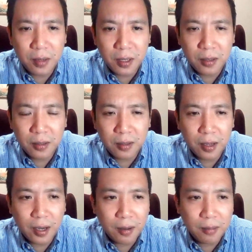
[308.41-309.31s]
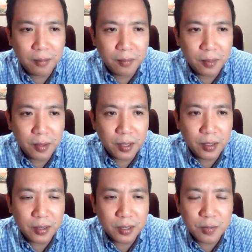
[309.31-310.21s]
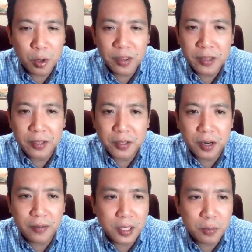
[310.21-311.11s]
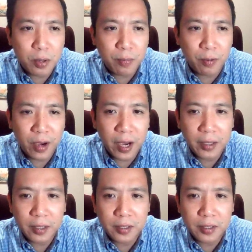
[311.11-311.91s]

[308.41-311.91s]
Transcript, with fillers: I mean, um, it, it's more than the service that we provide;